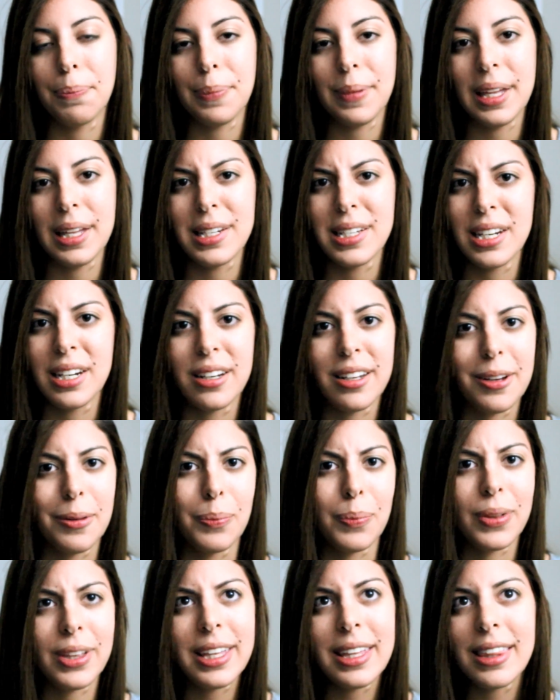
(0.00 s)
it didn't
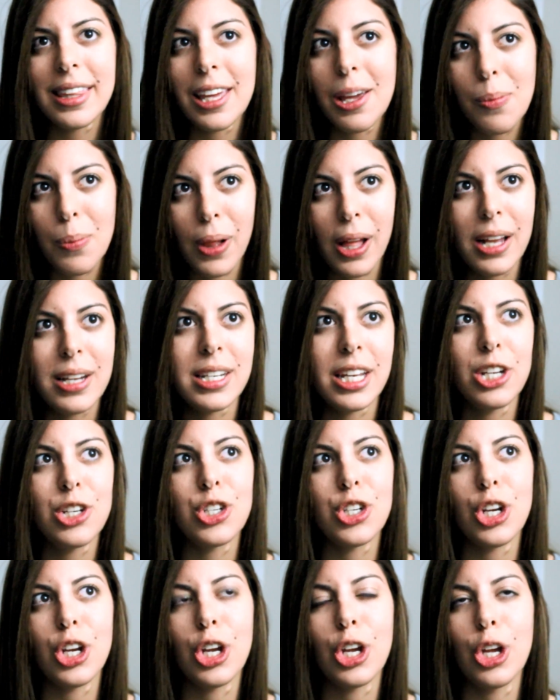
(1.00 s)
complete the
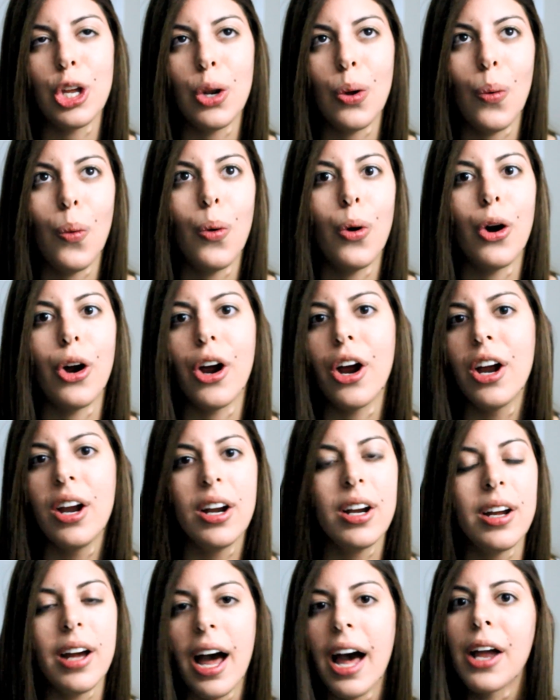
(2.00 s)
implantation, or
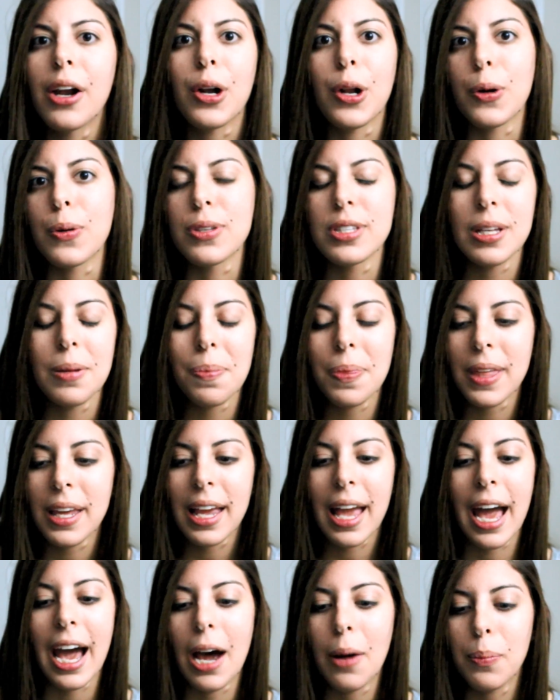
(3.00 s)
I don't know, something
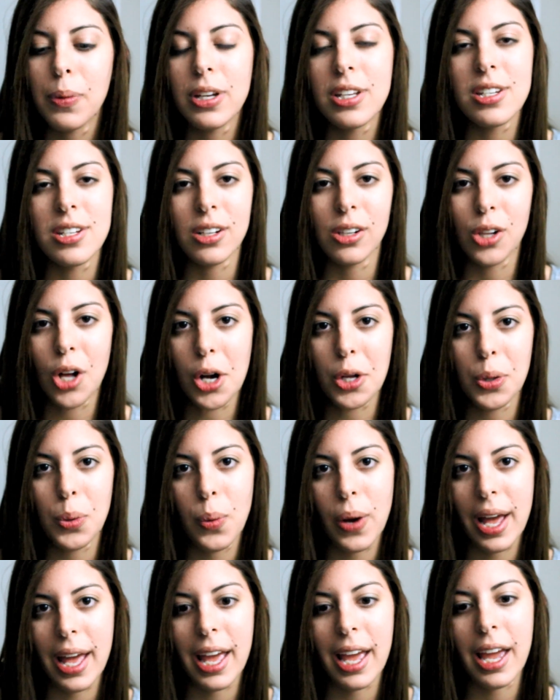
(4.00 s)
happened along the
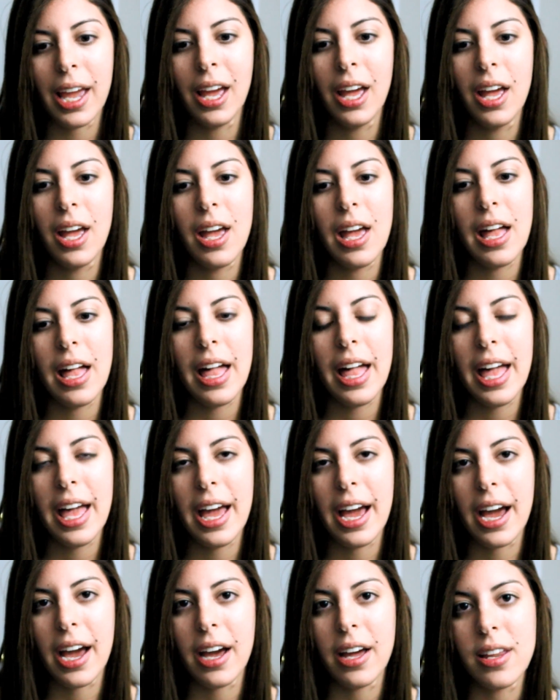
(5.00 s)
way,
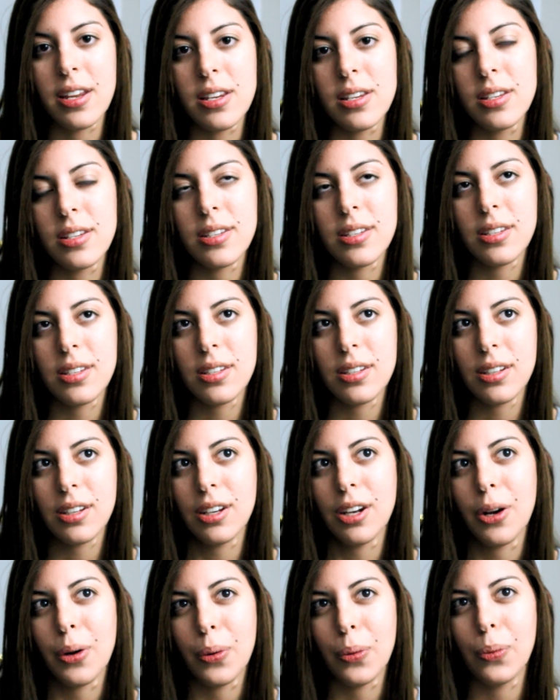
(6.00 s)
and, you
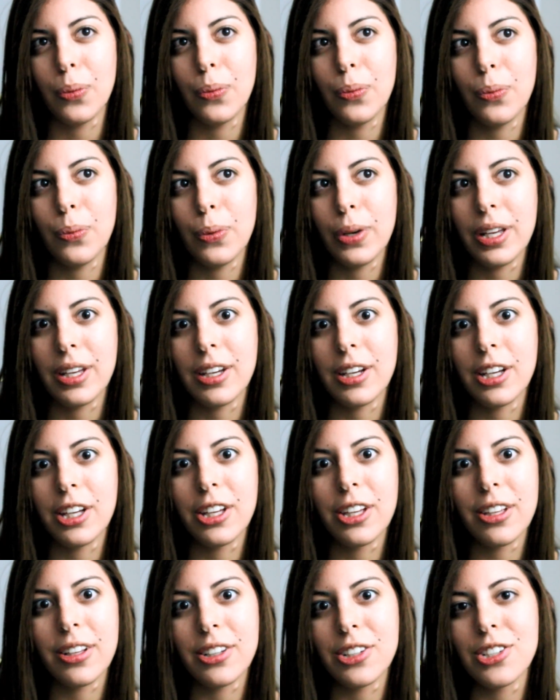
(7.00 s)
know,
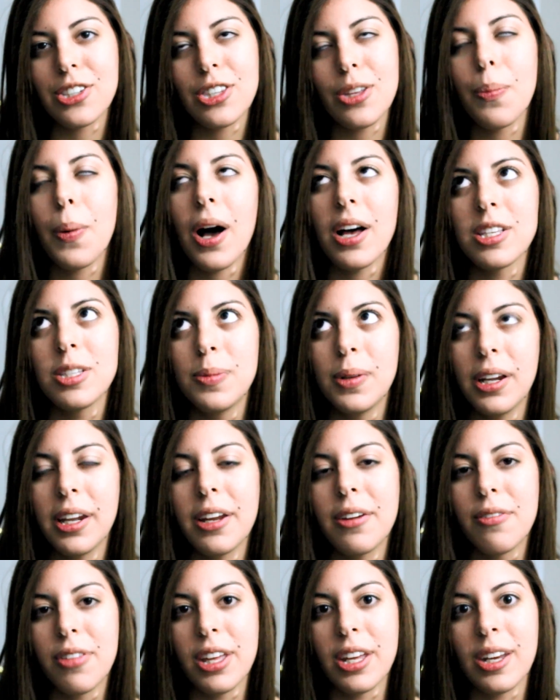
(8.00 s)
just the possibility
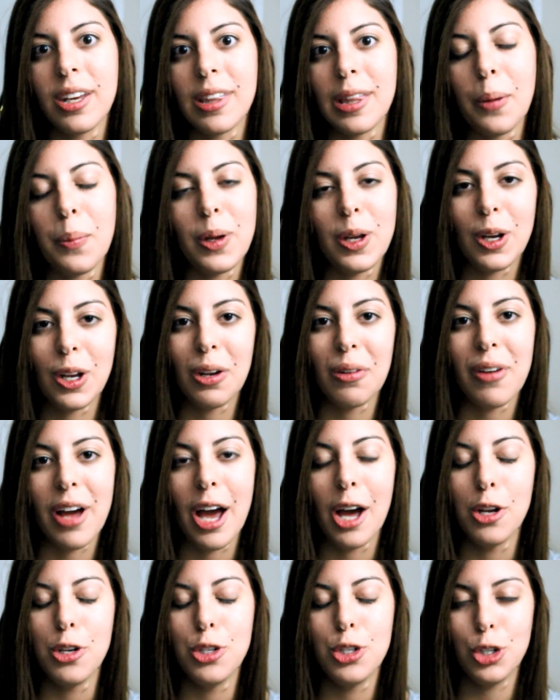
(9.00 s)
of thinking that we could have
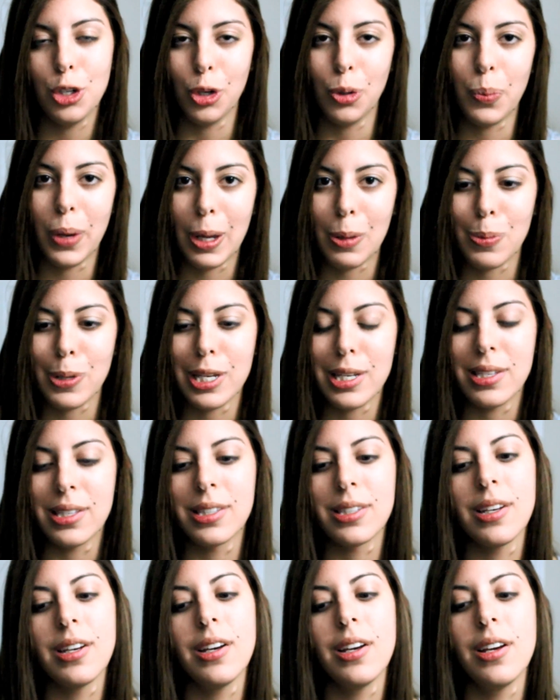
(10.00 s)
had 2 babies.